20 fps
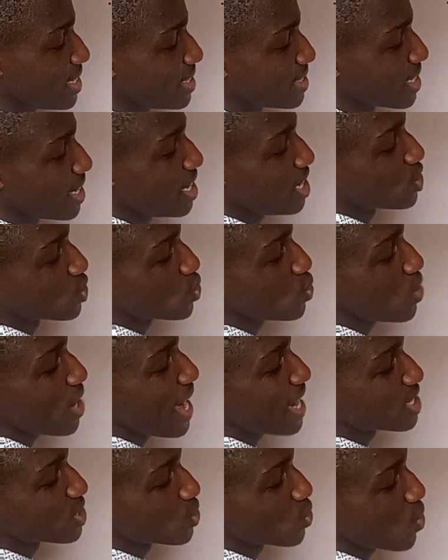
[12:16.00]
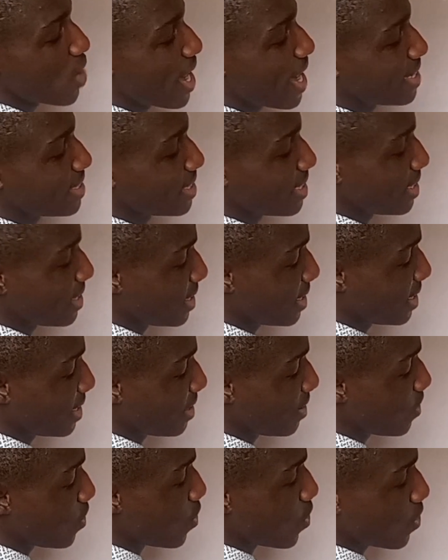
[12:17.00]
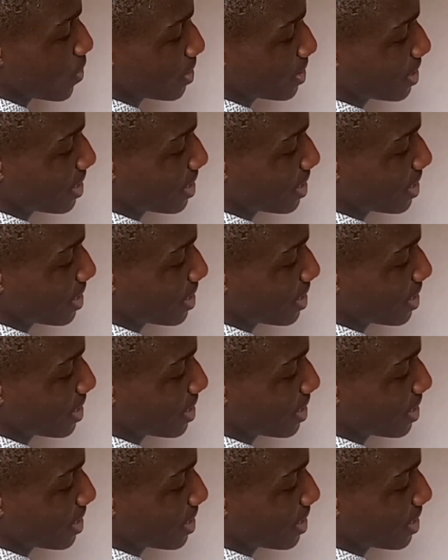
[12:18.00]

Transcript: is 2x squared. Oh,